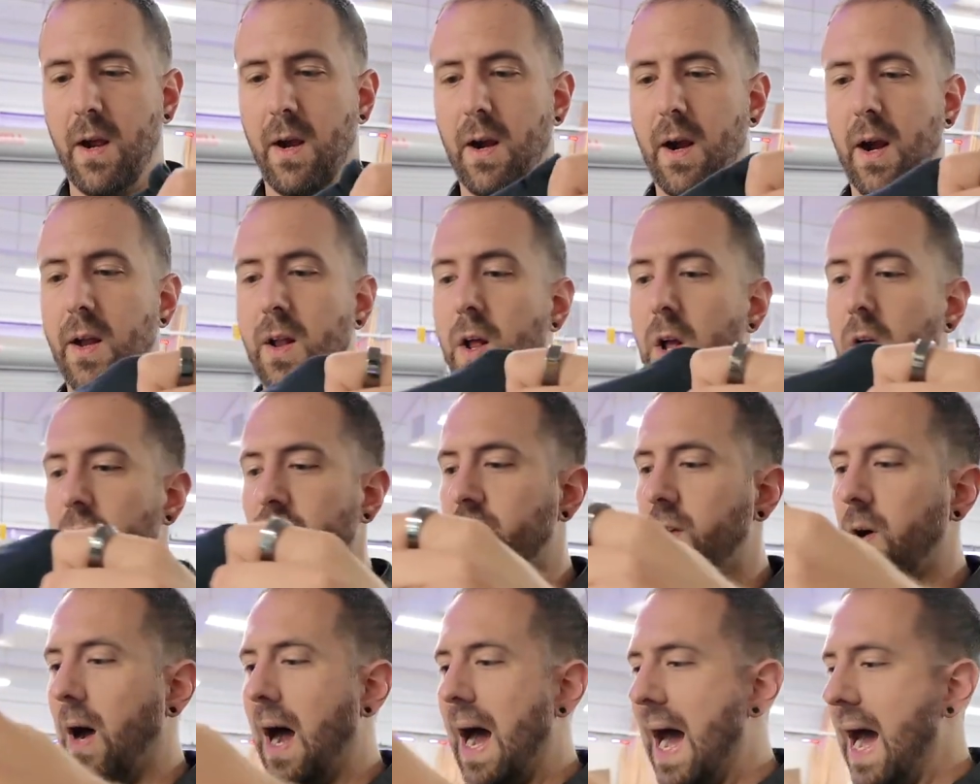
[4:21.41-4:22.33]
All right,
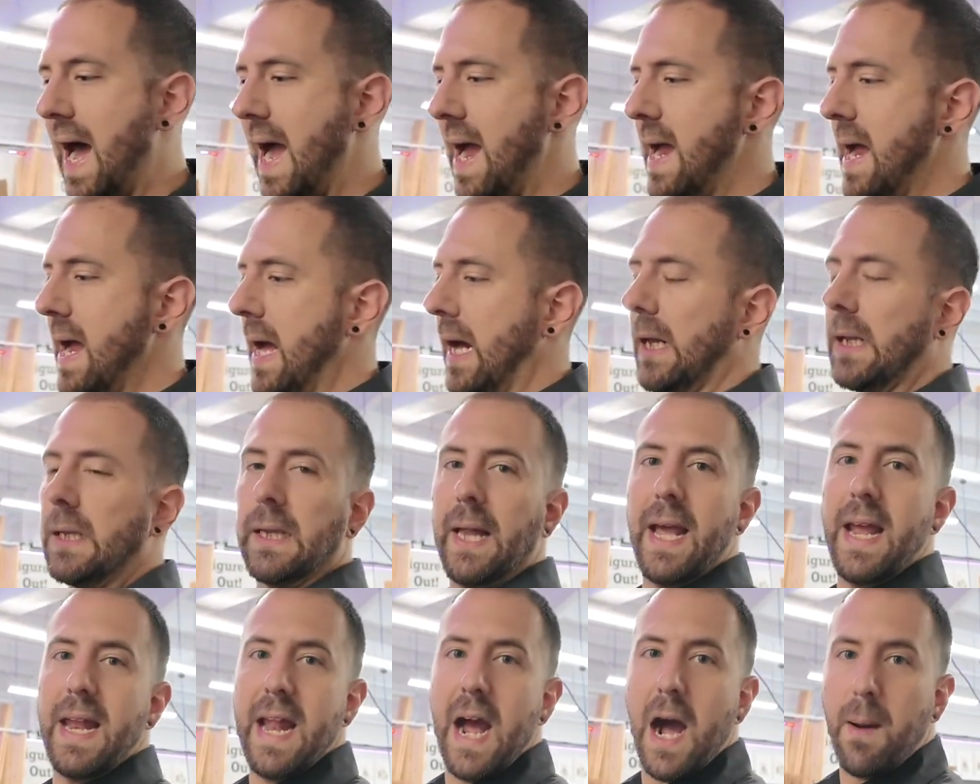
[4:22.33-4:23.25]
so I
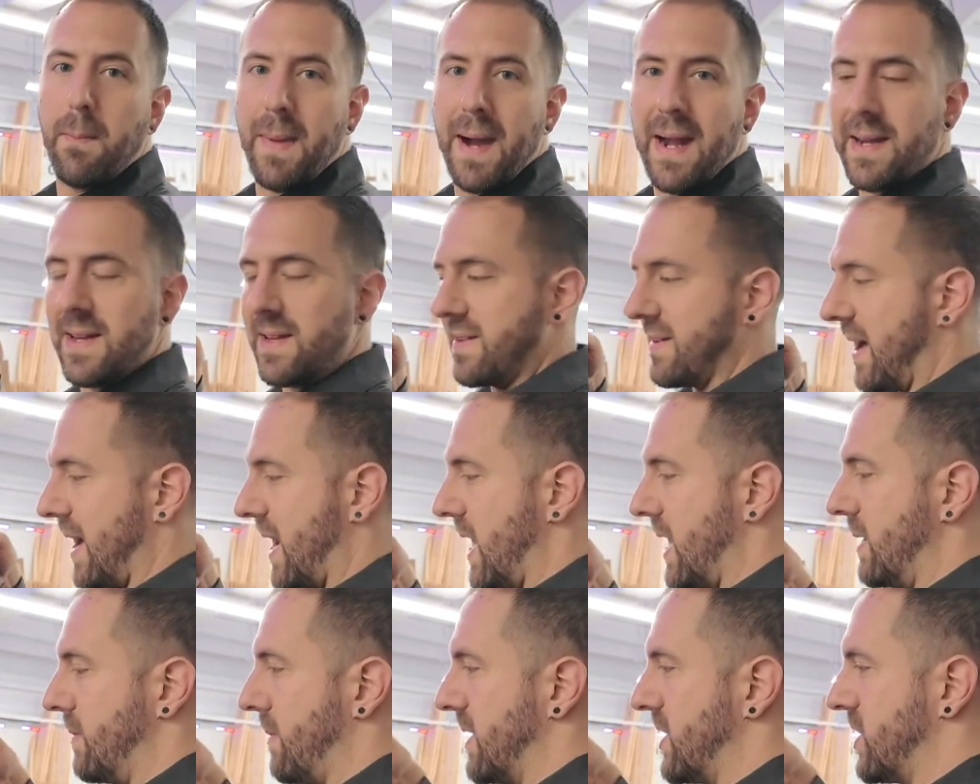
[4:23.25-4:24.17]
laid out my
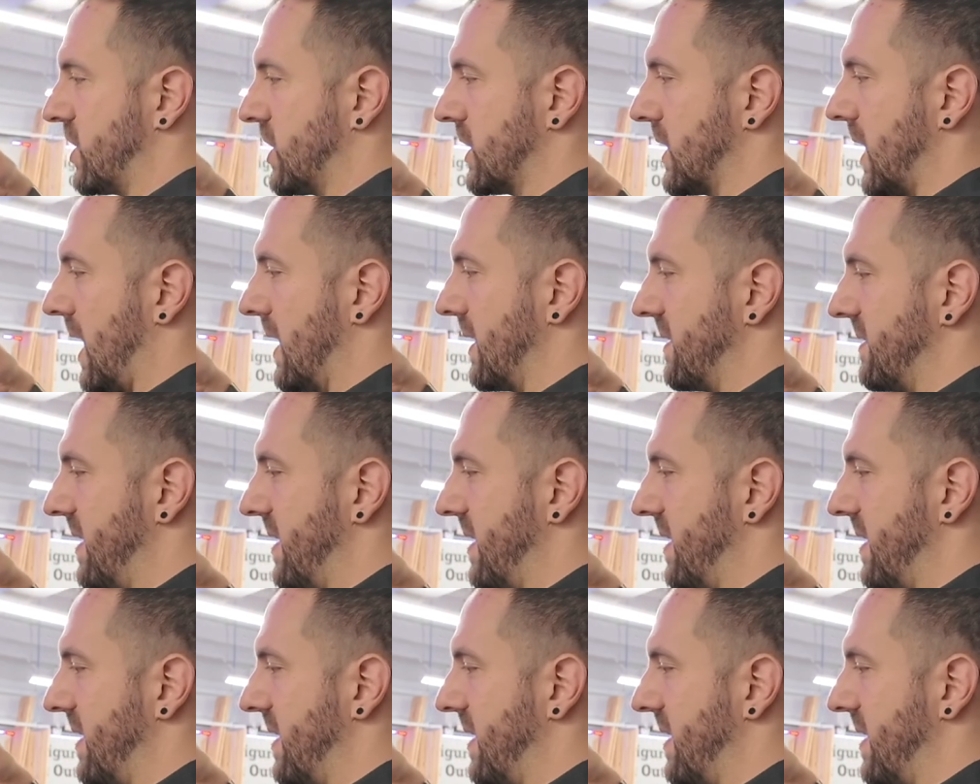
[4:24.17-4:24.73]
design, my shirt on a